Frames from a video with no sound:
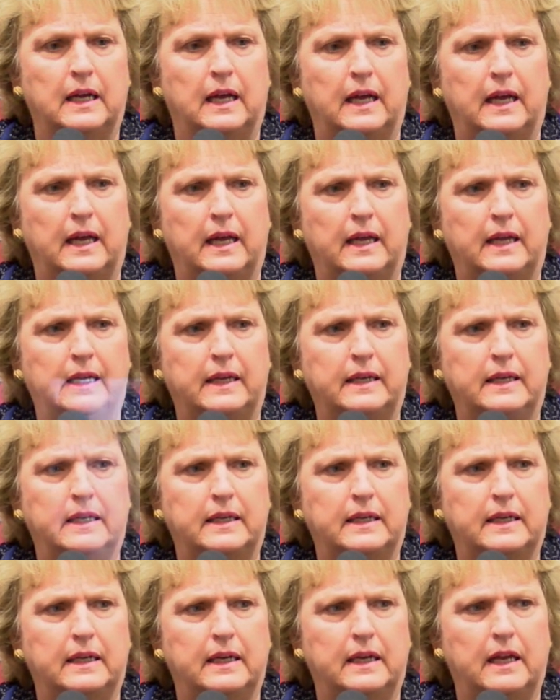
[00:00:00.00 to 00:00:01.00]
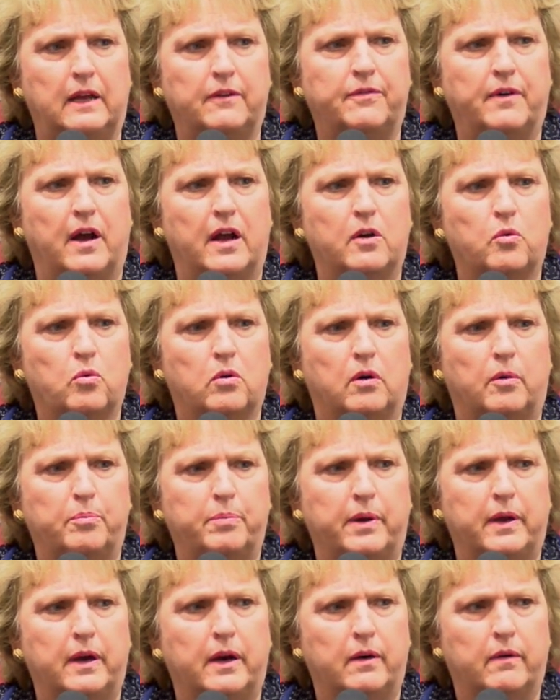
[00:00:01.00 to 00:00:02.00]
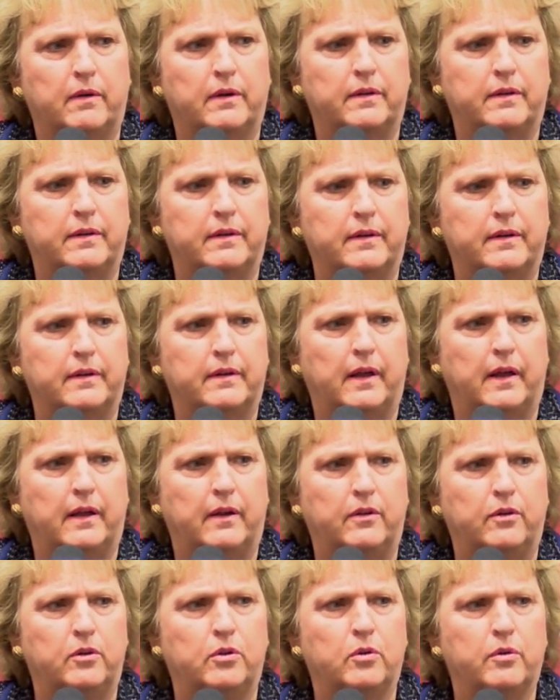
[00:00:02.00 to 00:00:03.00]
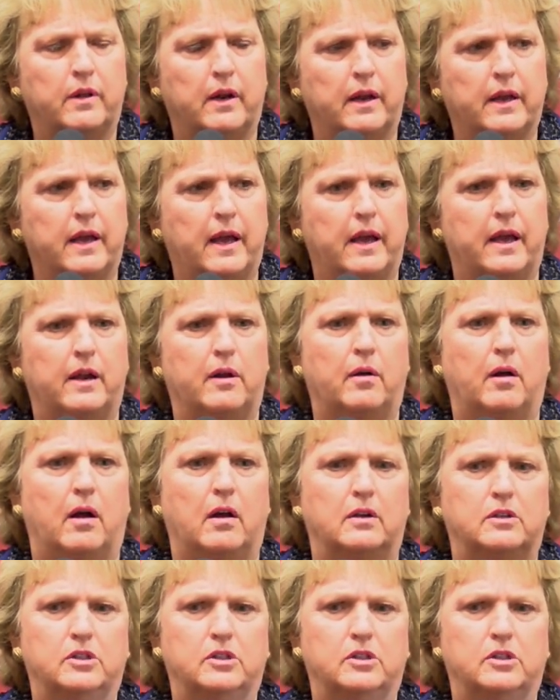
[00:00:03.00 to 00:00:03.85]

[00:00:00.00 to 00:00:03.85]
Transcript: And if I were a parent and knew that I had a,